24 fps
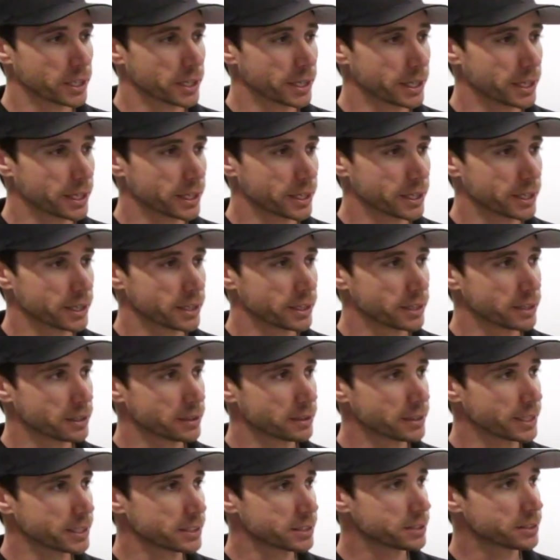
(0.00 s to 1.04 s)

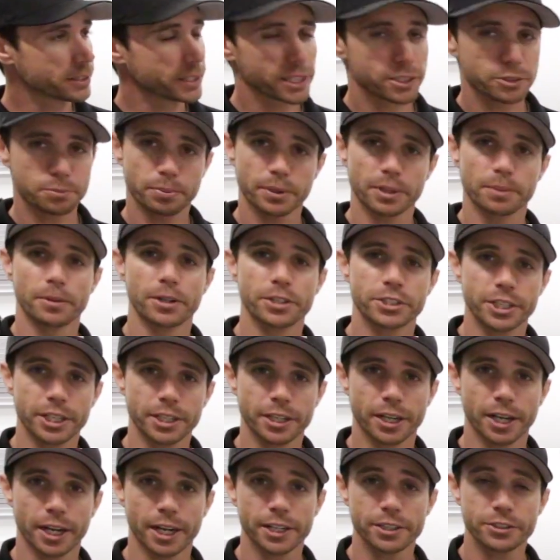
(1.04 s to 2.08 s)
And I think that's pretty much
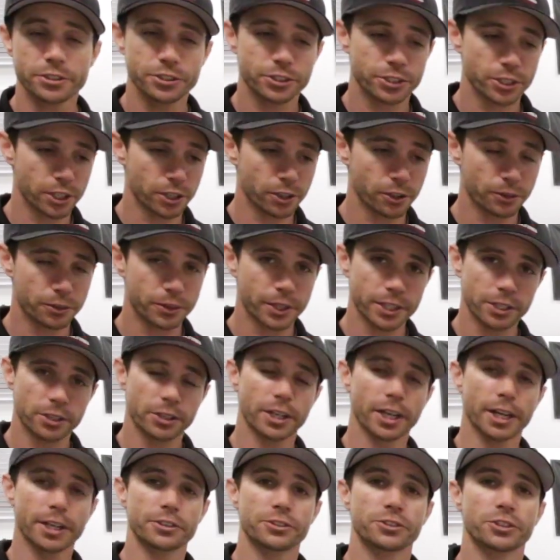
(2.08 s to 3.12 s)
it, guys. So thank you
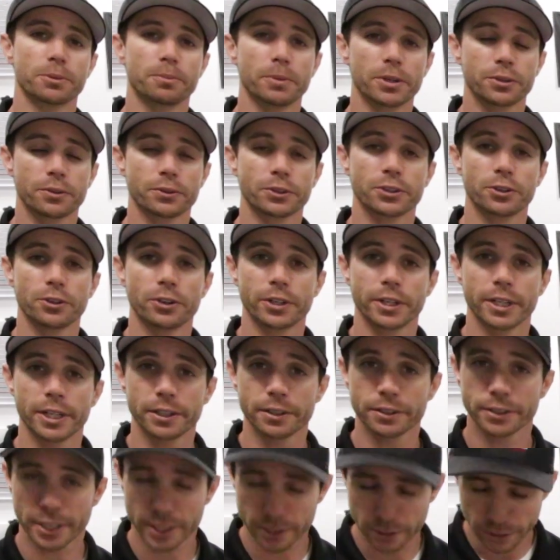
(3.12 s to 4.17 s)
guys so much for tuning
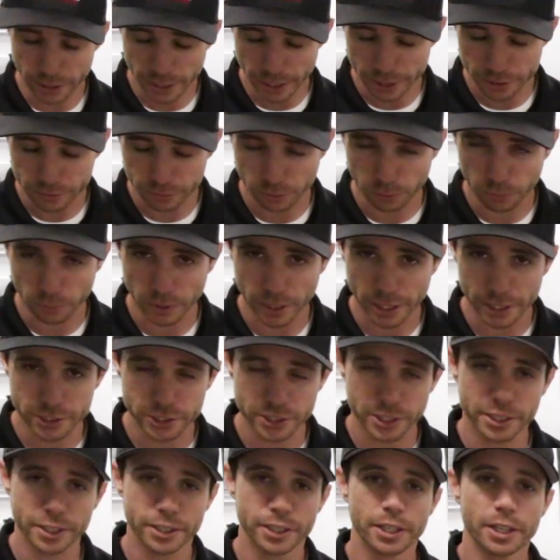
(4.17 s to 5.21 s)
in. Thank you guys for
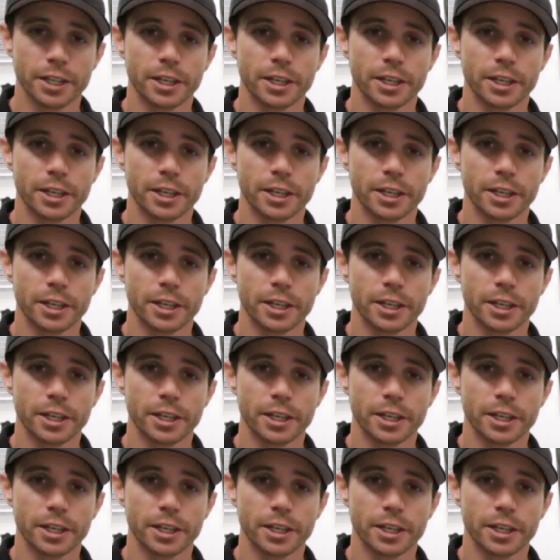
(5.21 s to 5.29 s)
watching.